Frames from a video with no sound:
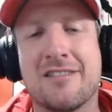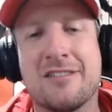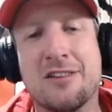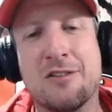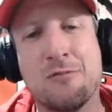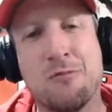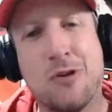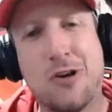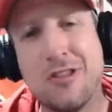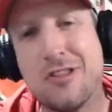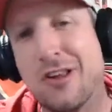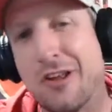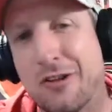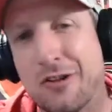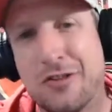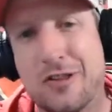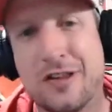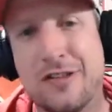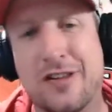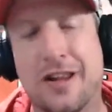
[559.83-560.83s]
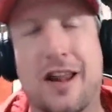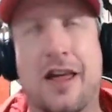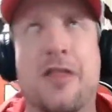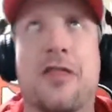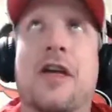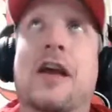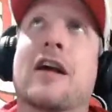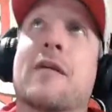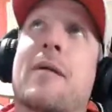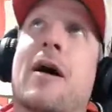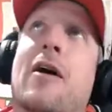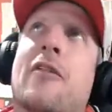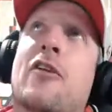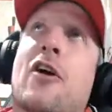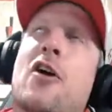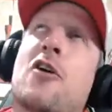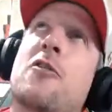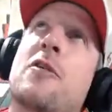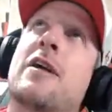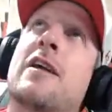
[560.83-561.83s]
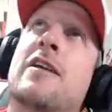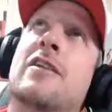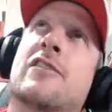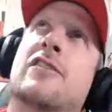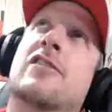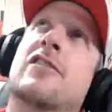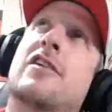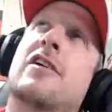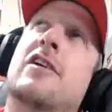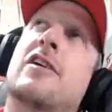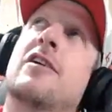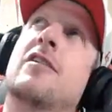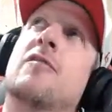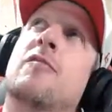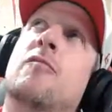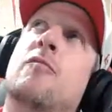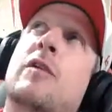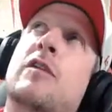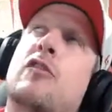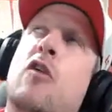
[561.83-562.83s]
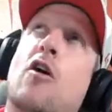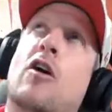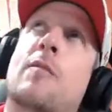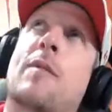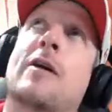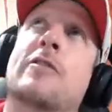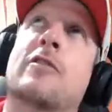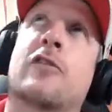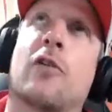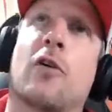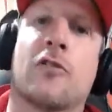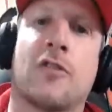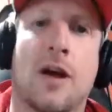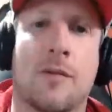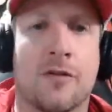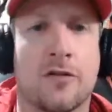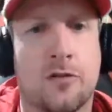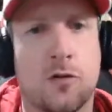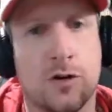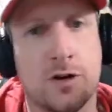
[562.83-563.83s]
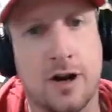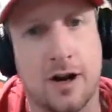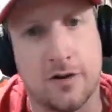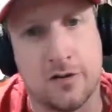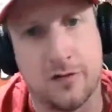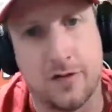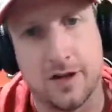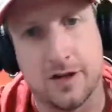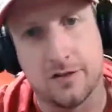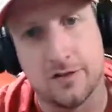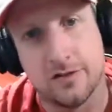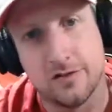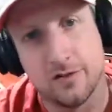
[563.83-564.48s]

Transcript: one of the other things that I think about, though, is we talk about this all the time as 49ers fan.